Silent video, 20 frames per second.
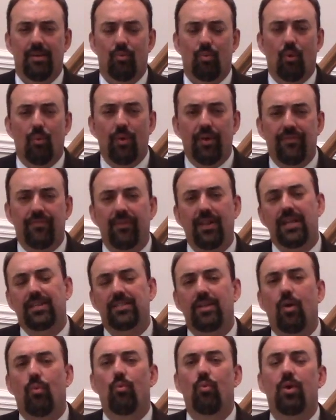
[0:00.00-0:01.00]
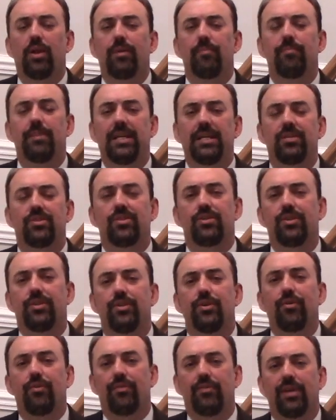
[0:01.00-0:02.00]
will reflect on what it means to
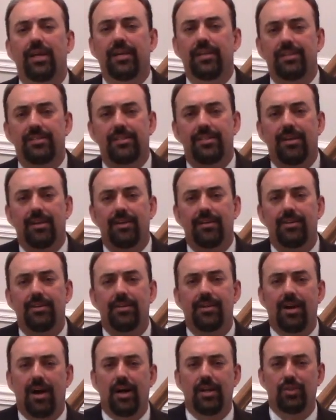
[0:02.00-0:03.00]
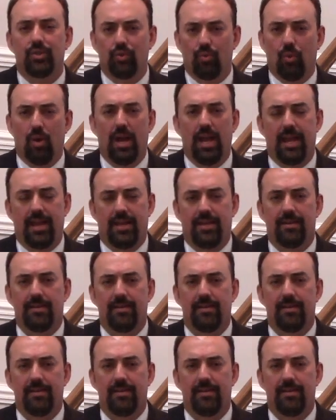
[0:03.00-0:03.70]
do things God's way